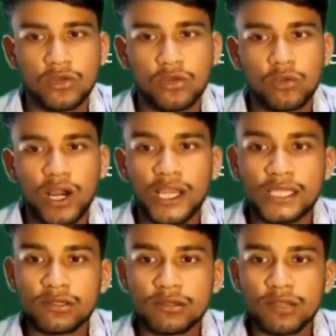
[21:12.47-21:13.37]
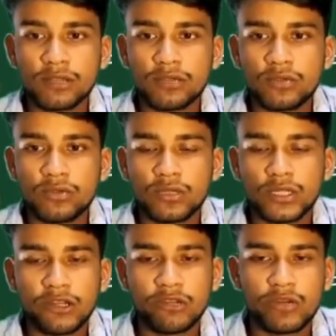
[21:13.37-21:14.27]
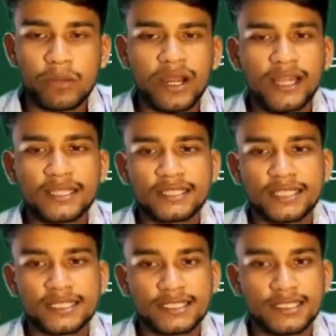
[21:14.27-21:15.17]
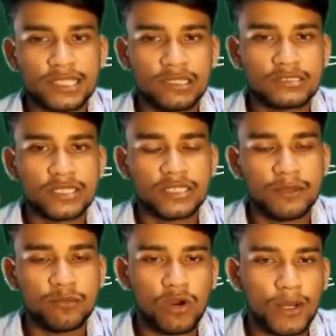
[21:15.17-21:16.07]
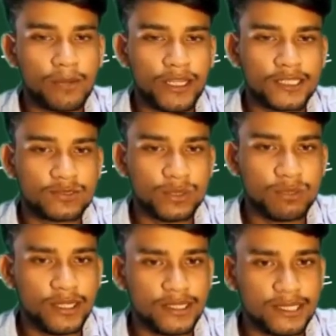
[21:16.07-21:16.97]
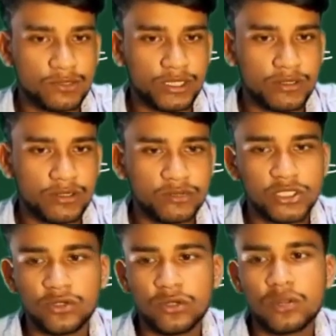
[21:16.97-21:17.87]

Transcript: Y equal to e to the power minus x is a solution if 1 minus p plus q equal to 0.